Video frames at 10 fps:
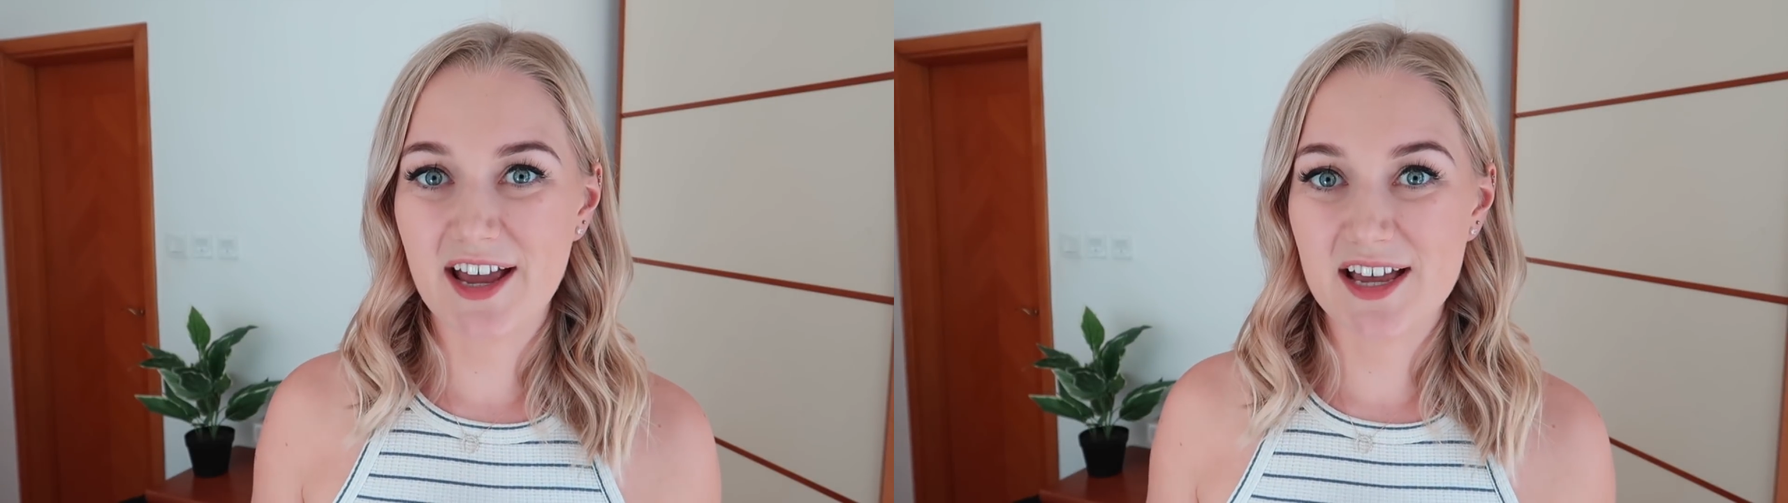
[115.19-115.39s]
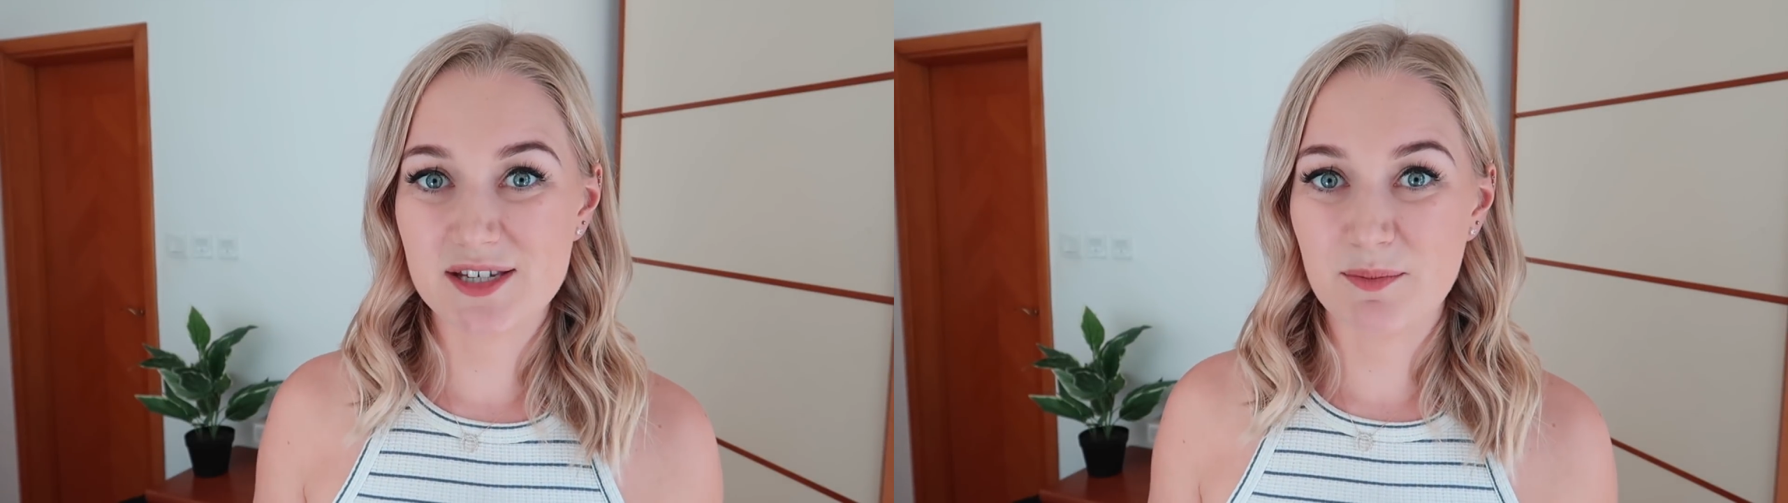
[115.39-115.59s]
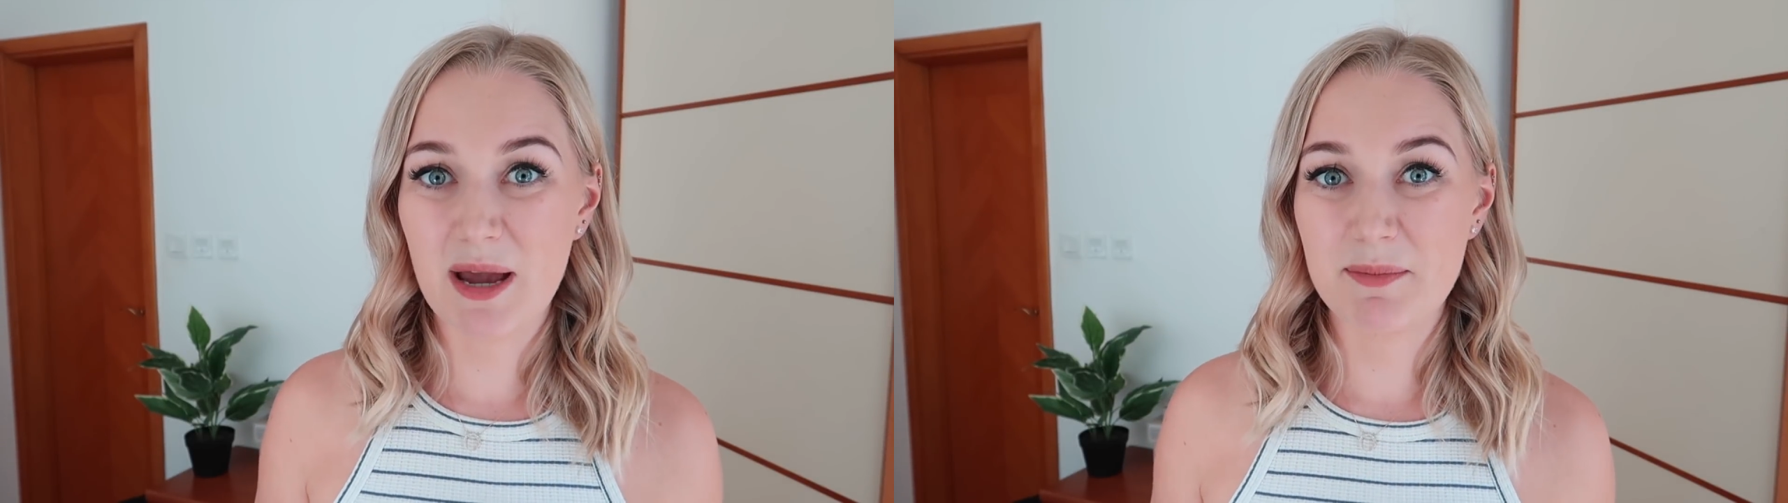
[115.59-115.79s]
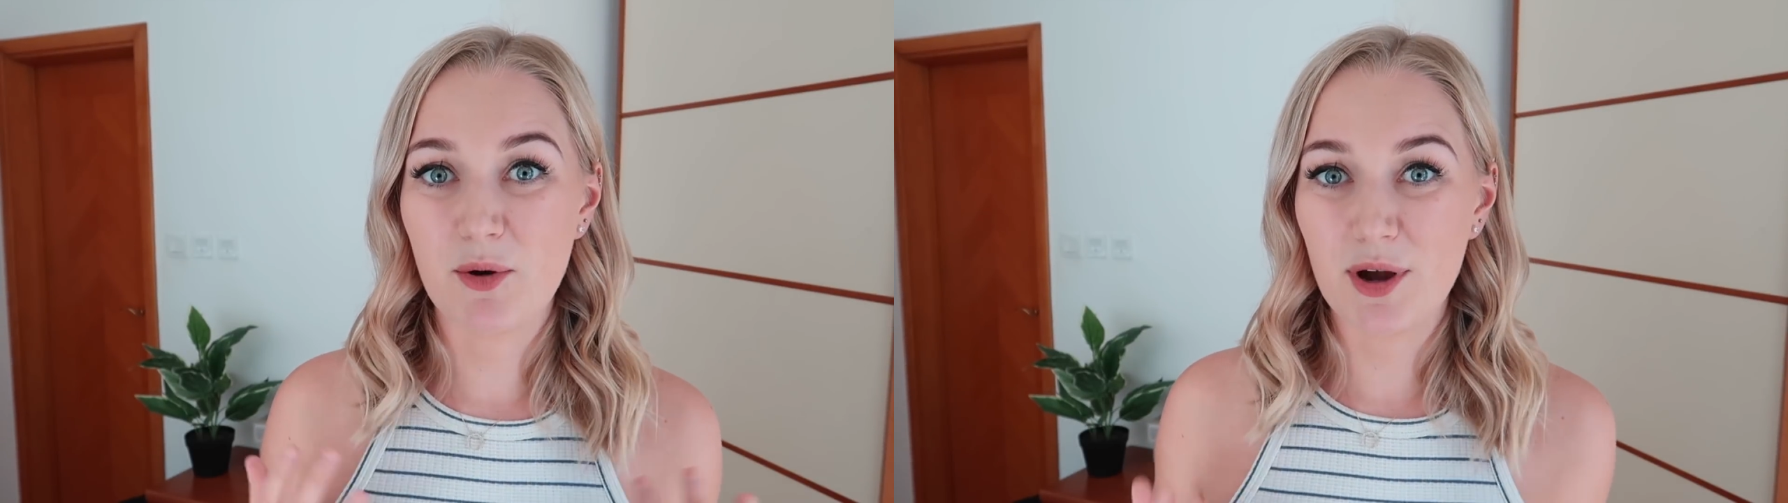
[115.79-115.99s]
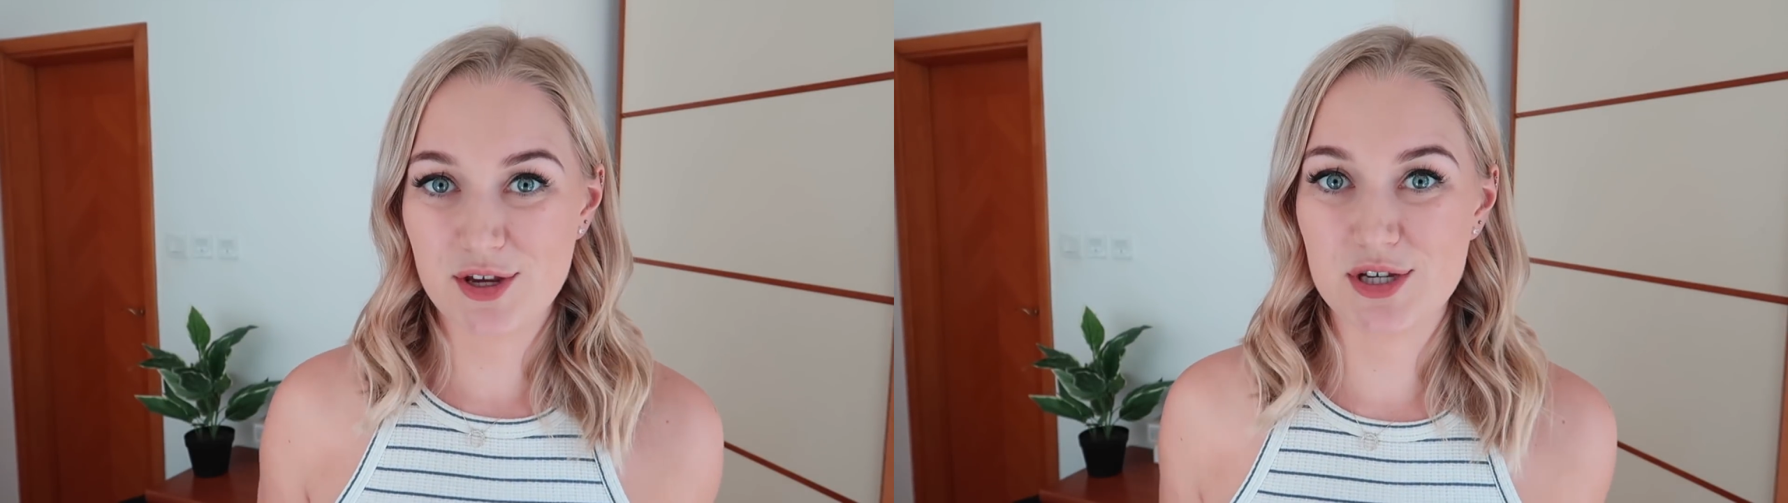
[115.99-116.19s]
asked might be
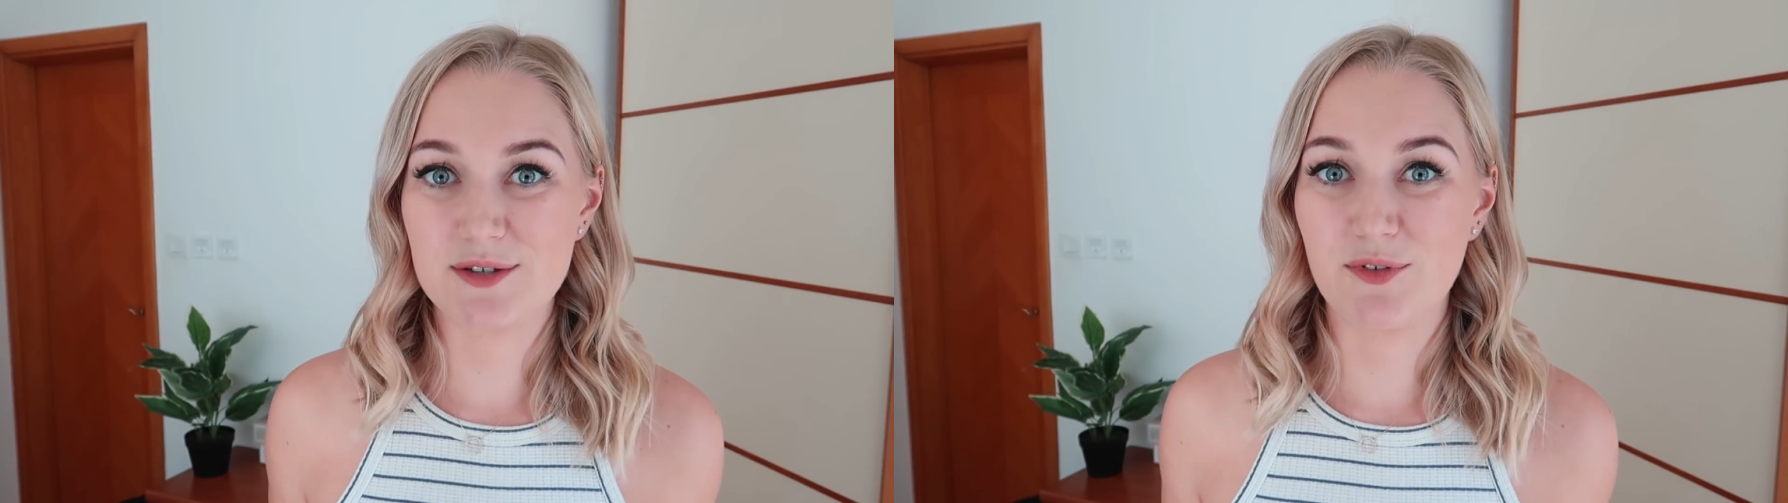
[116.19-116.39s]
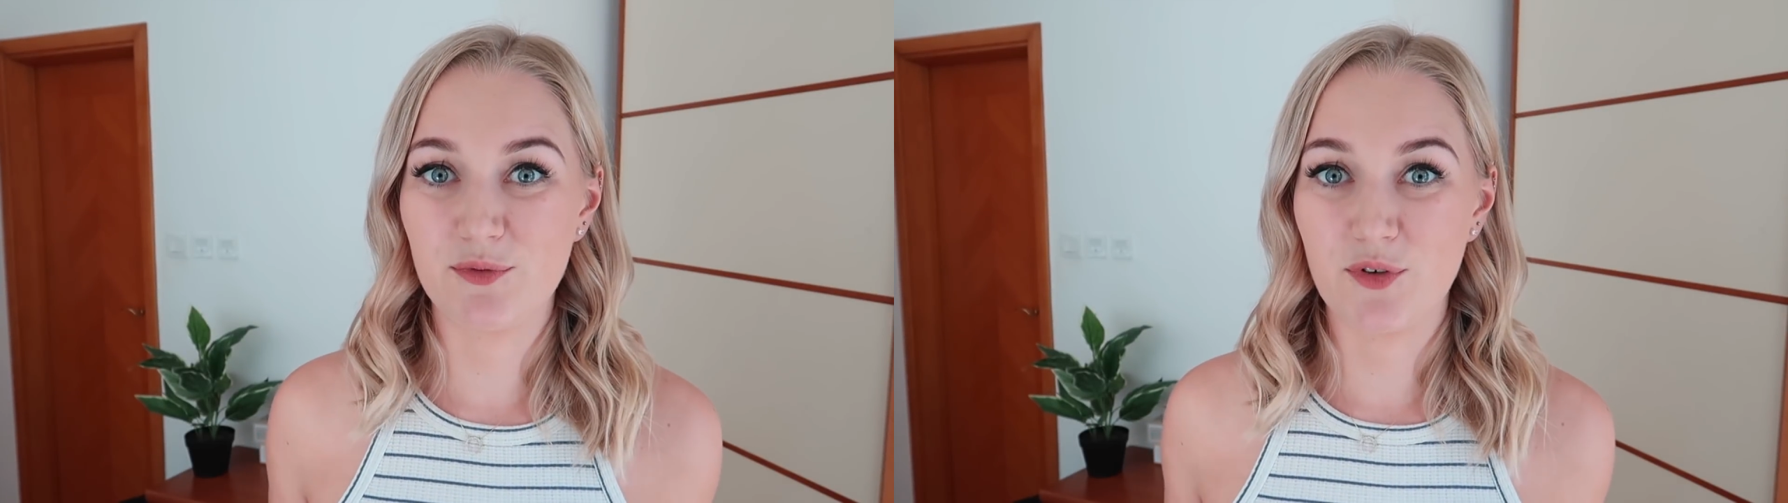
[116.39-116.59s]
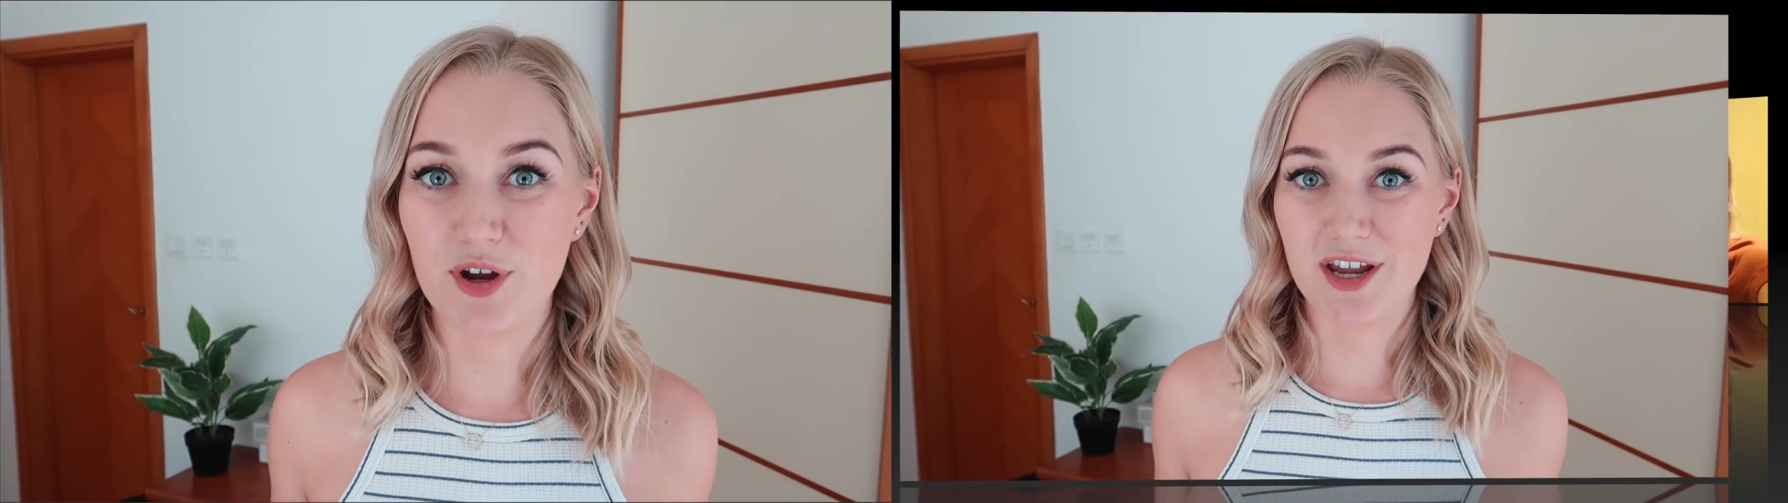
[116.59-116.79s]
quite useful for